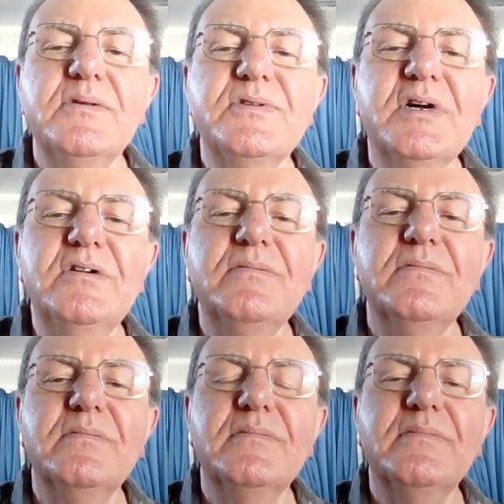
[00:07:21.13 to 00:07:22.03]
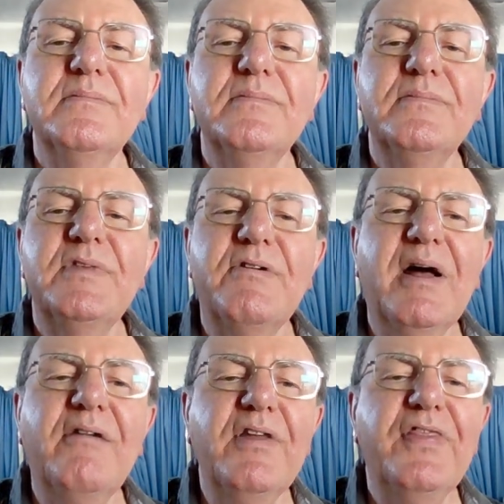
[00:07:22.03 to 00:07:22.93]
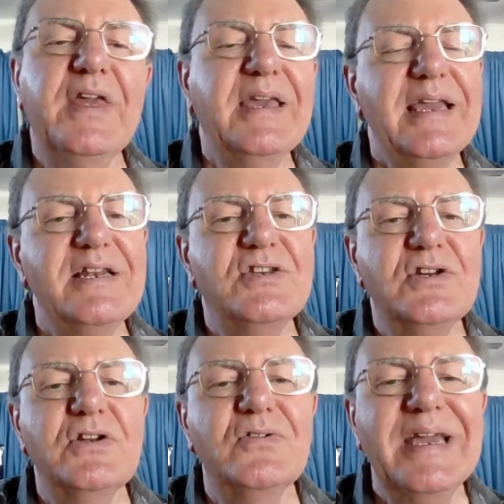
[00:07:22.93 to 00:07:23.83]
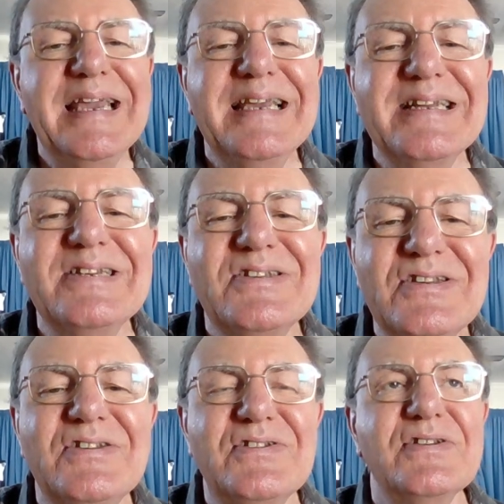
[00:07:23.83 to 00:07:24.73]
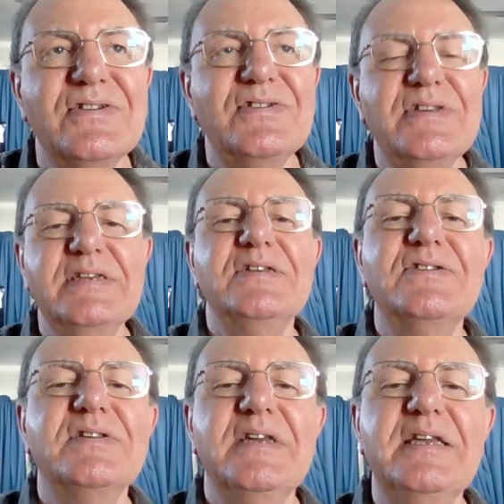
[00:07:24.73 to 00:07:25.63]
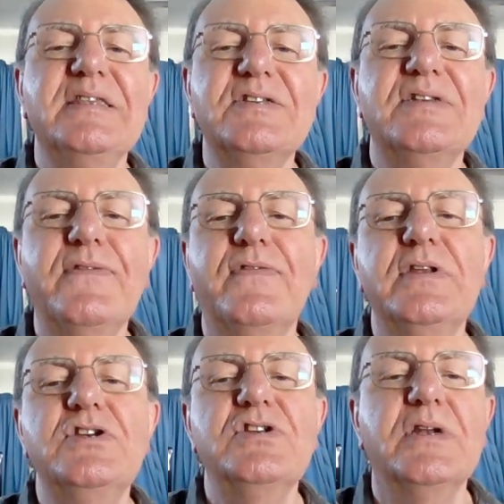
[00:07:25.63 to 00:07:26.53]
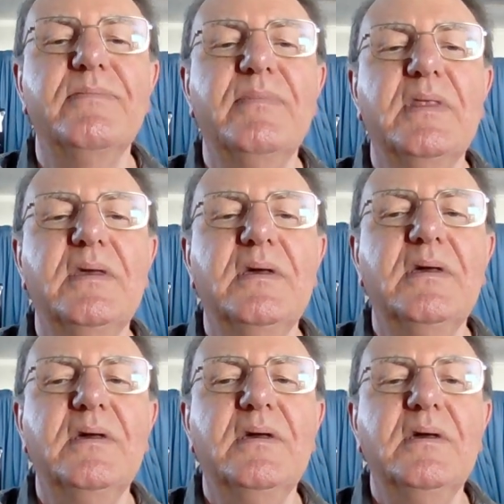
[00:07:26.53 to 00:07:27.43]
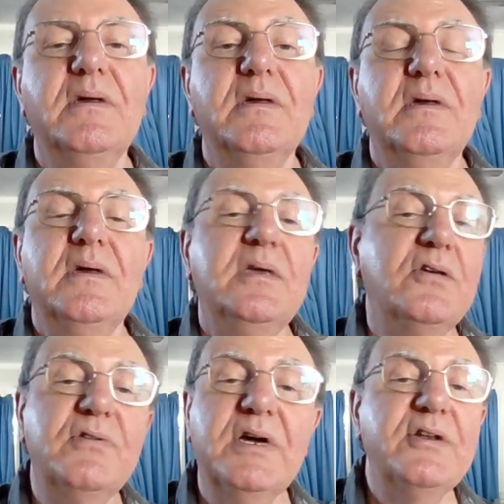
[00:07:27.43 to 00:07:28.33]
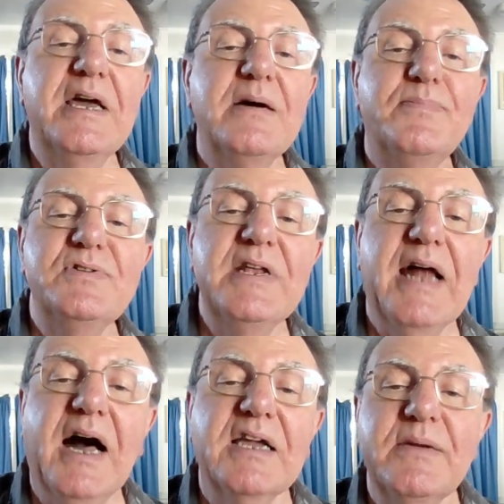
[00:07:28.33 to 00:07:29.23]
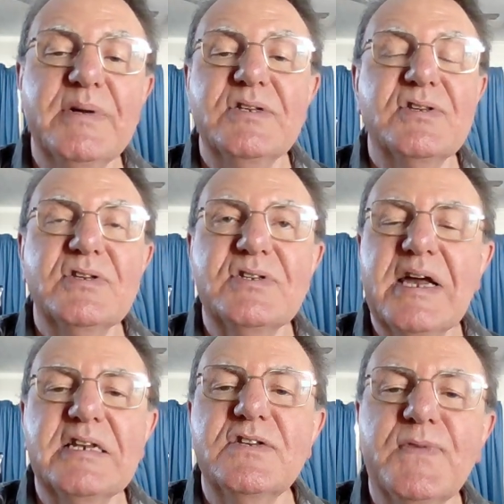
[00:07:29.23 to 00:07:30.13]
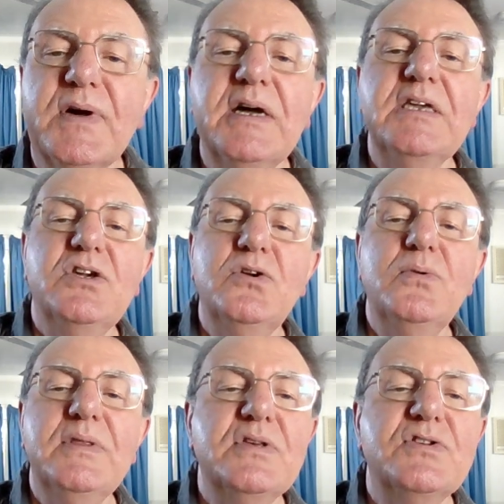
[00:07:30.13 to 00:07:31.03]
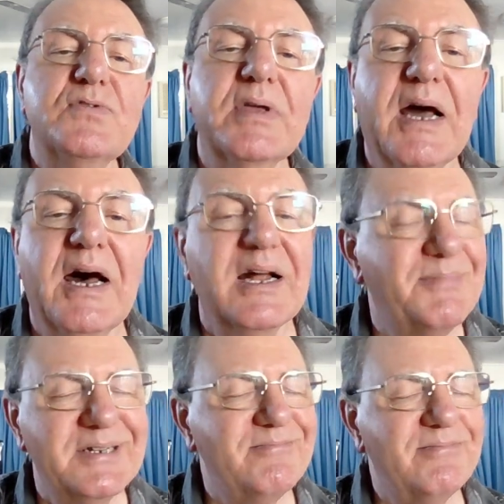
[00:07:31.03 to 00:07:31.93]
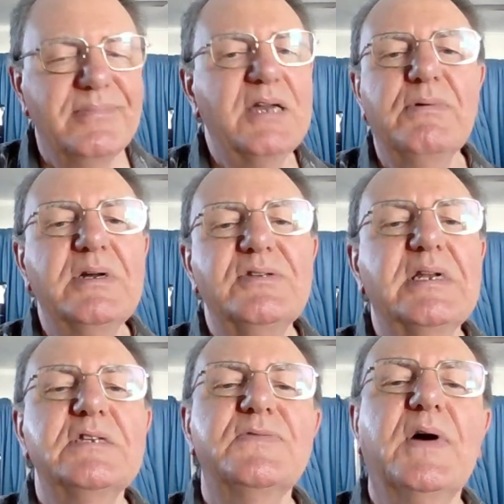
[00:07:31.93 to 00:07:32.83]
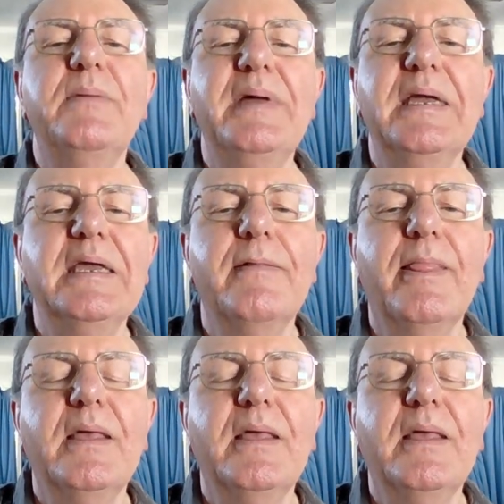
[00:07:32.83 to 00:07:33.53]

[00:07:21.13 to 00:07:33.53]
So, there are, I think, internal inconsistencies in this definition. He'll no doubt present arguments that satisfy you in this regard, but they won't satisfy me.